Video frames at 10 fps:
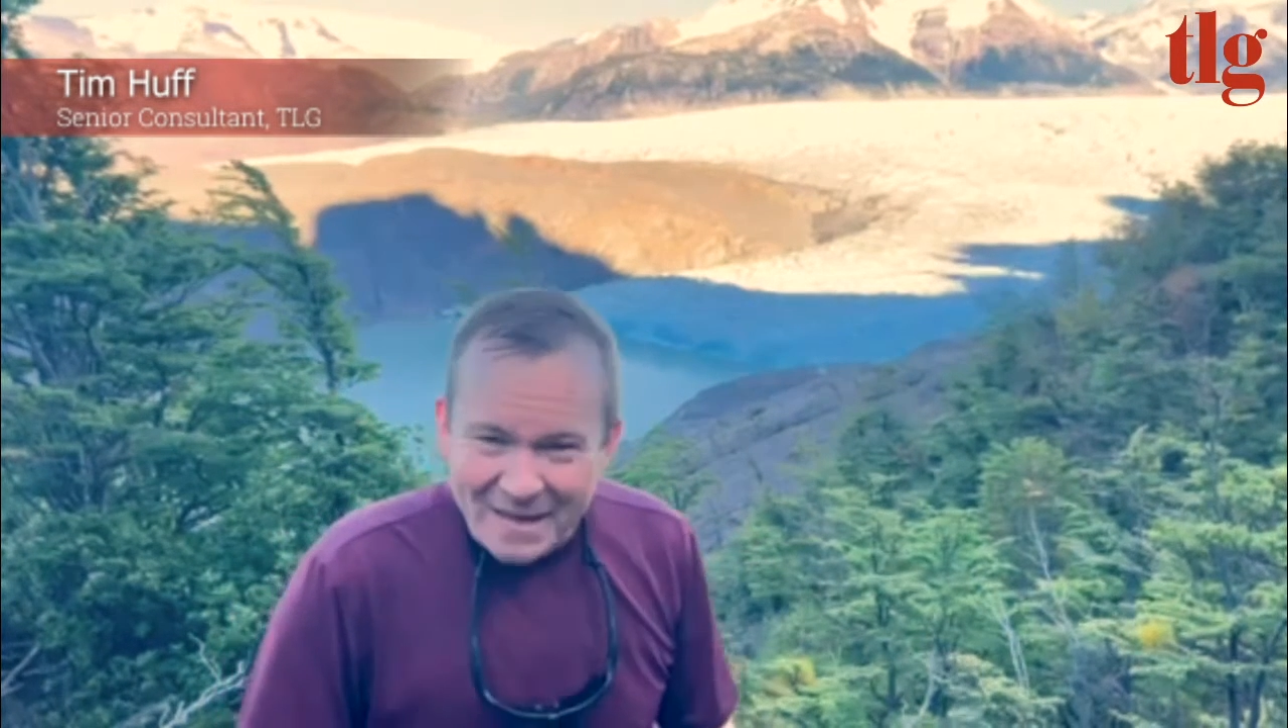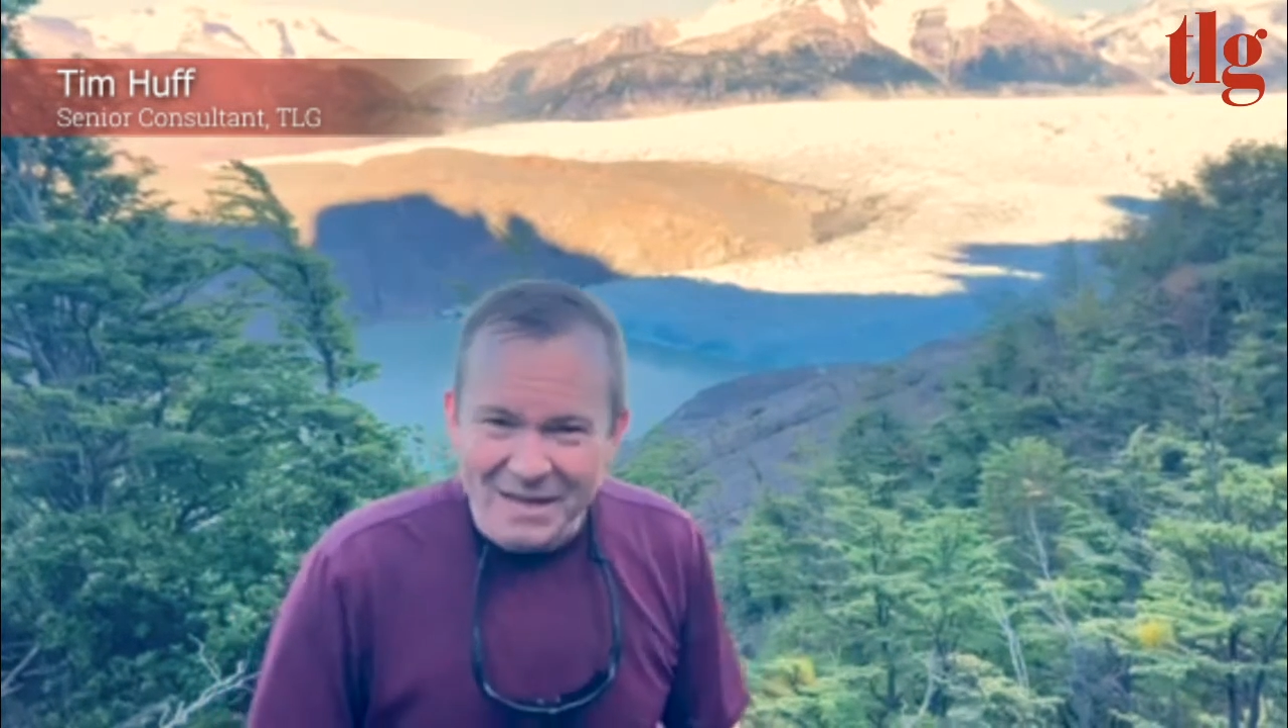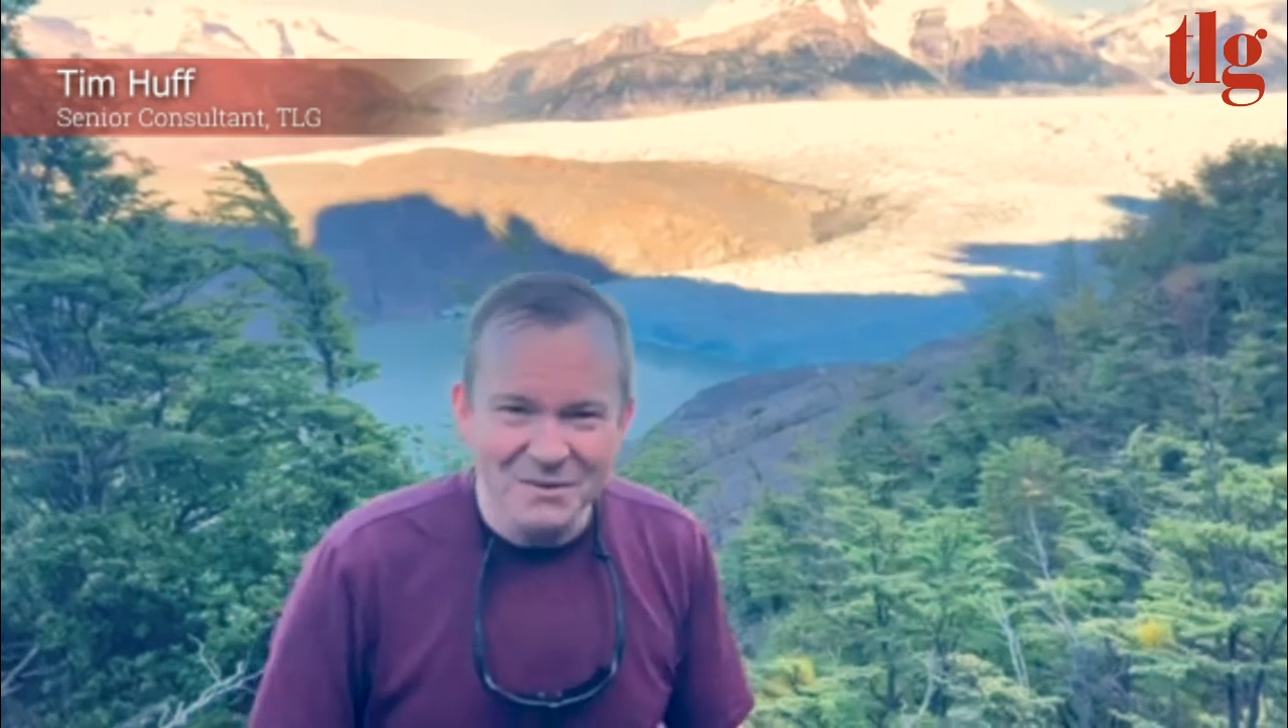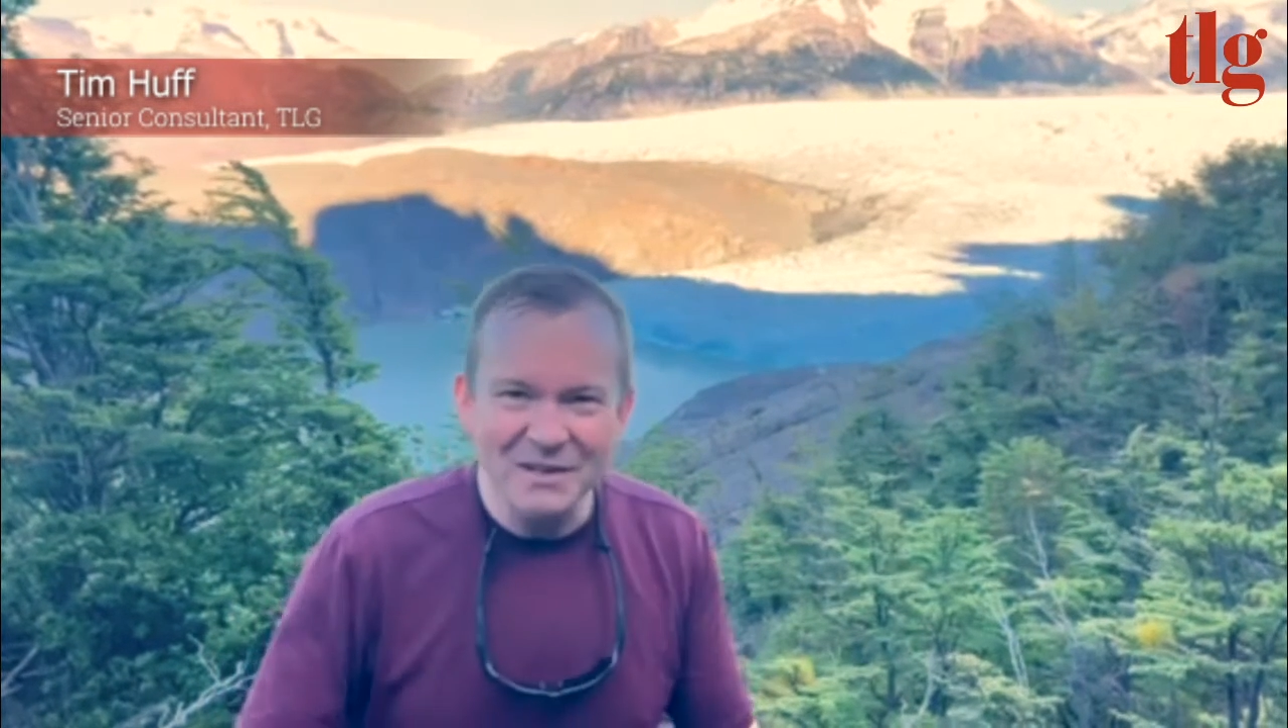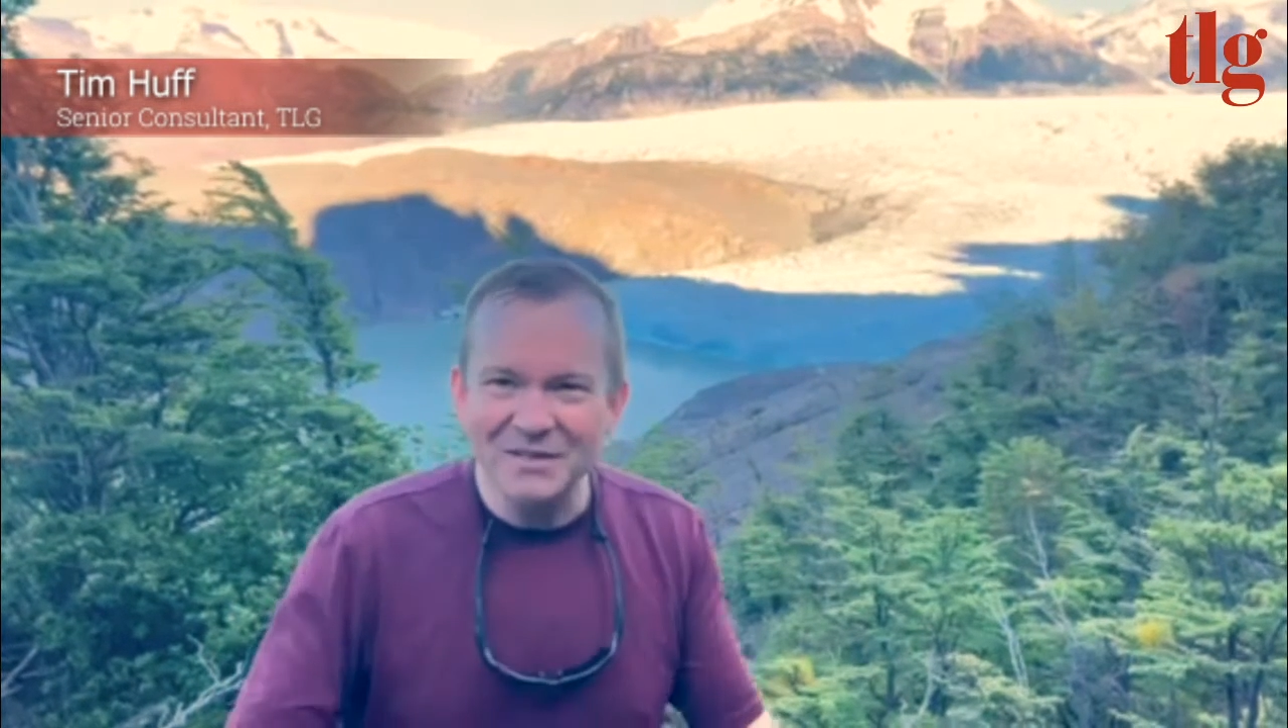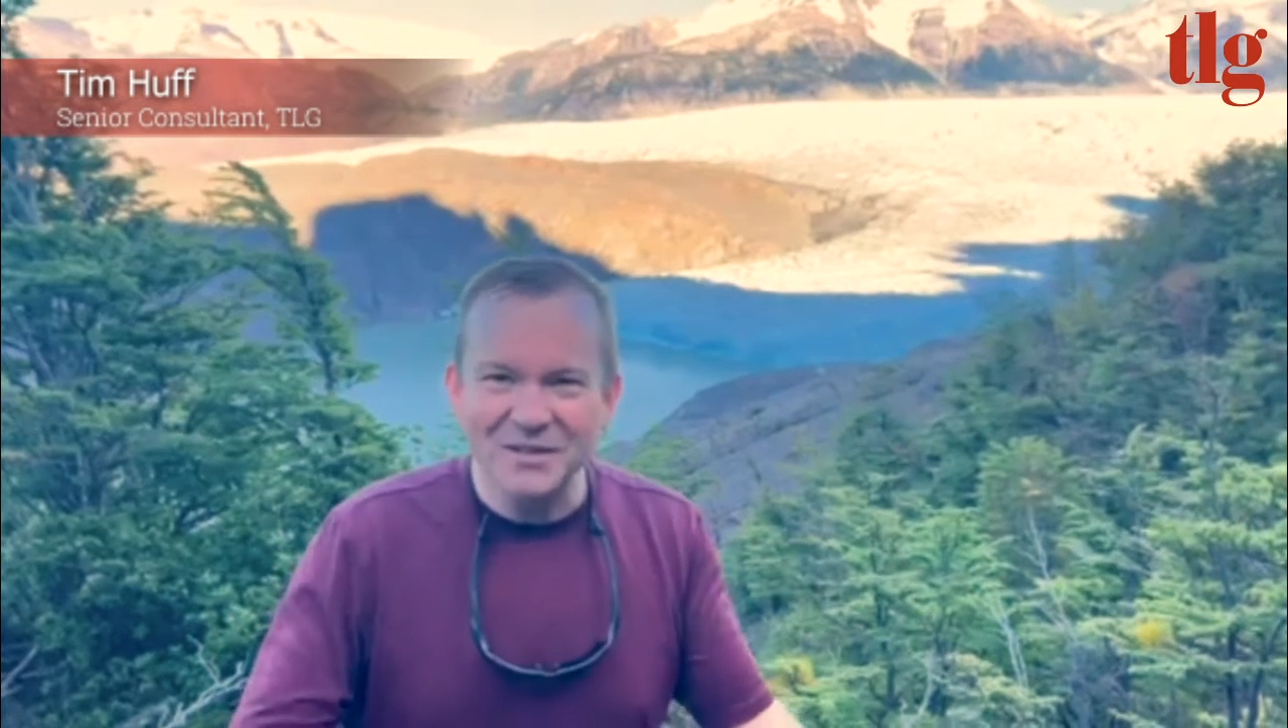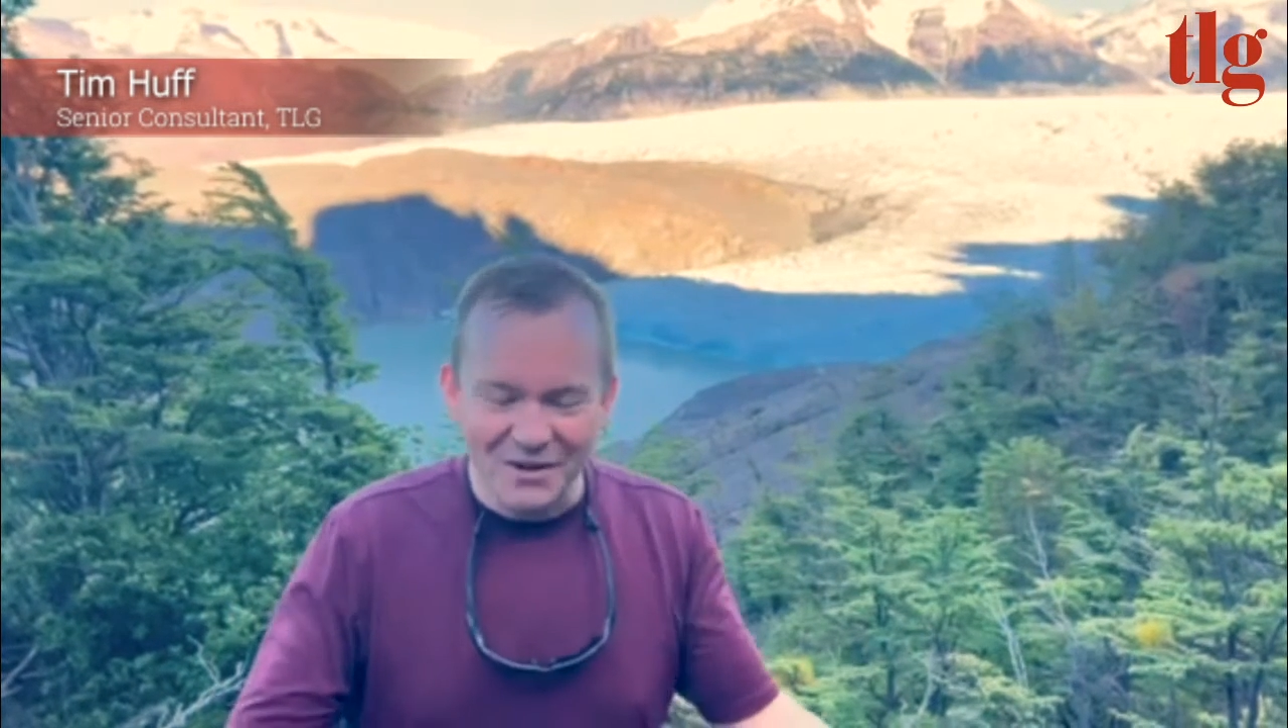So we looked at